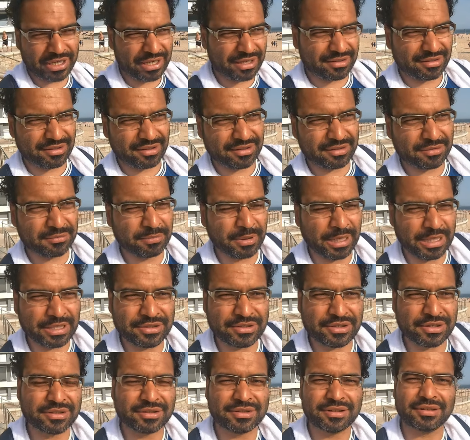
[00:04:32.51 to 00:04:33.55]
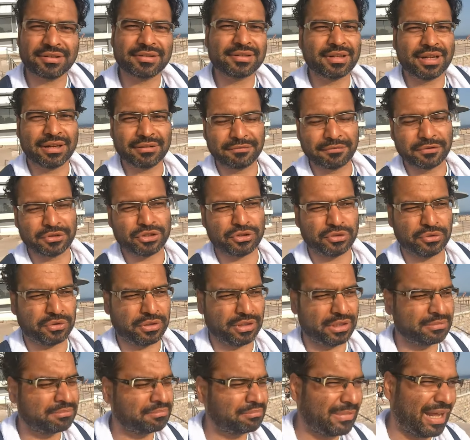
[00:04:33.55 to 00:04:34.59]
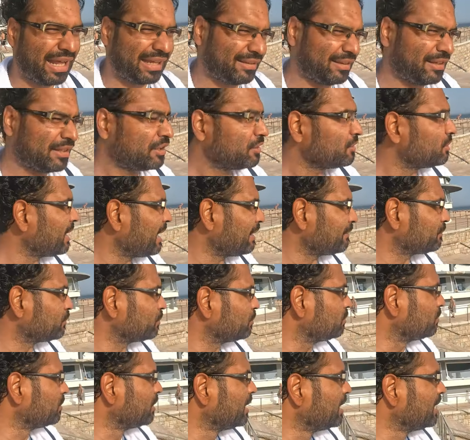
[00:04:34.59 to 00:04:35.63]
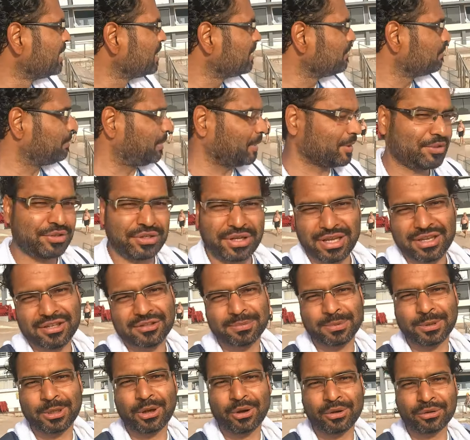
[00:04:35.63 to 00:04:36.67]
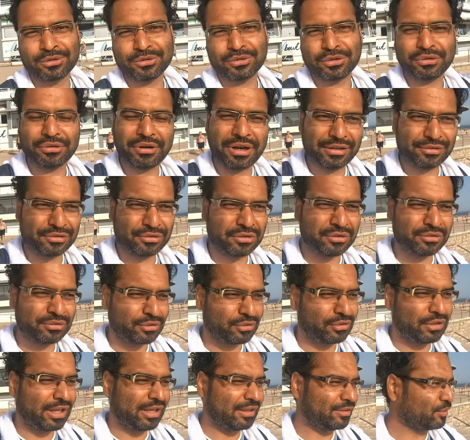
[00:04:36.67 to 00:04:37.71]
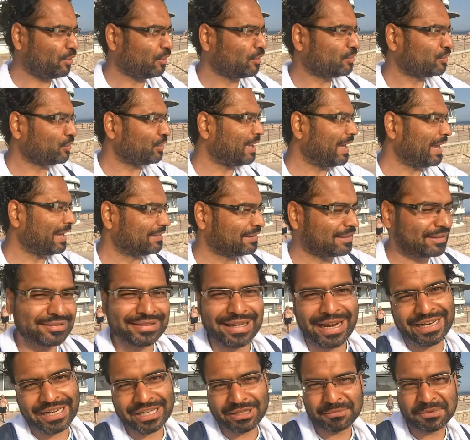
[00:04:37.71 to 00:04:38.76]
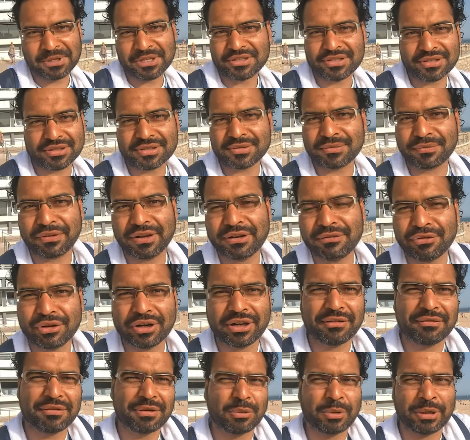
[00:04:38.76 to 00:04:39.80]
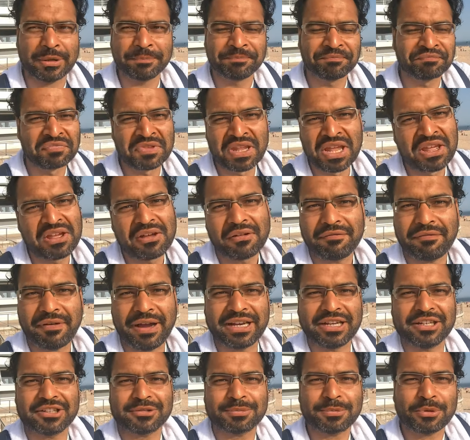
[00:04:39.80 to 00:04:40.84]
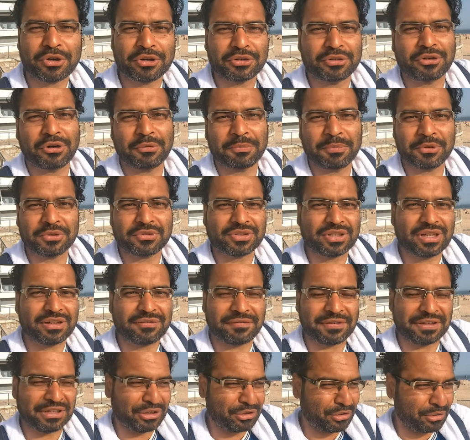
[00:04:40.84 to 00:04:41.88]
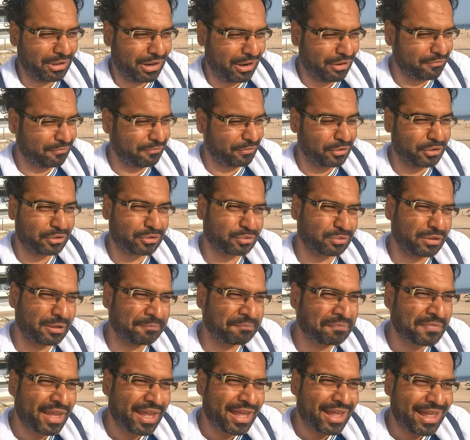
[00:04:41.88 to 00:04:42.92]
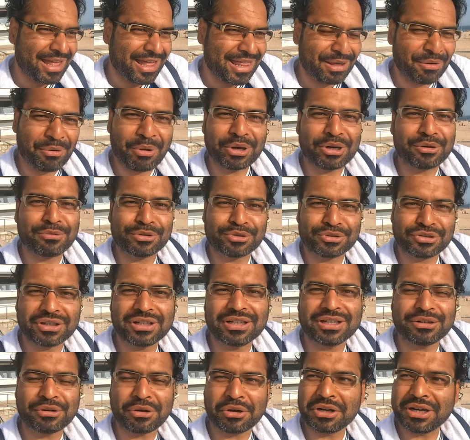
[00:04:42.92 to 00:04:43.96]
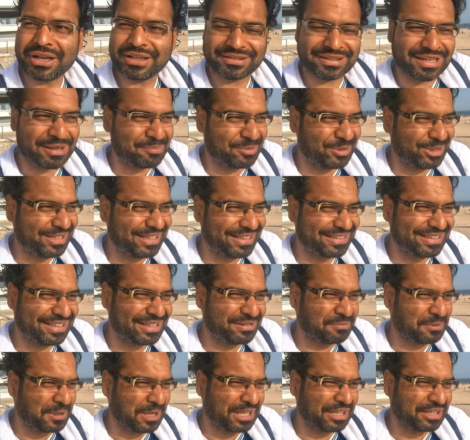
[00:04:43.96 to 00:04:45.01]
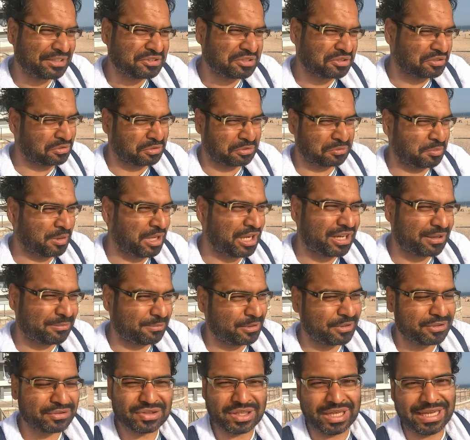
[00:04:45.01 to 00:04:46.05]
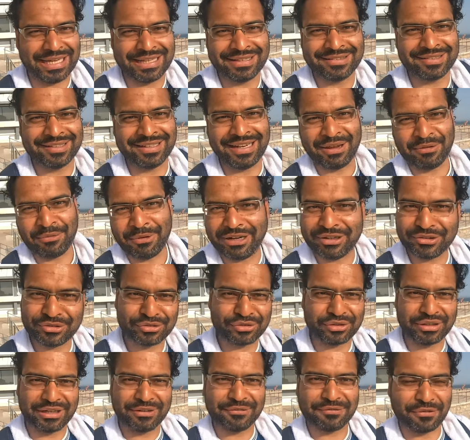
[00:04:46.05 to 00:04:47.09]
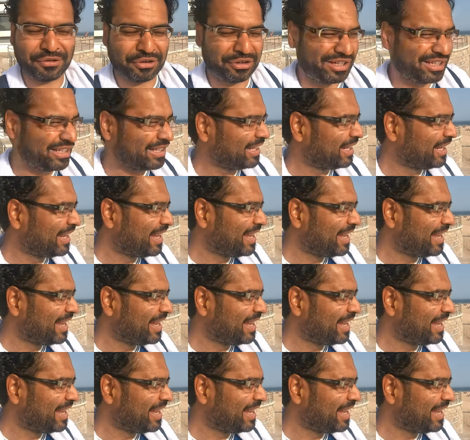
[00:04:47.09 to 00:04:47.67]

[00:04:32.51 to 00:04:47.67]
chairs and benches and stuff which you can, I think you'd have to purchase, belongs to a restaurant. So there's also like the sandy beach is free for everyone. Find a spot, drop your stuff and go out for a swim. The water was really cold as I predicted, but it just took me a couple of seconds and I went straight for it.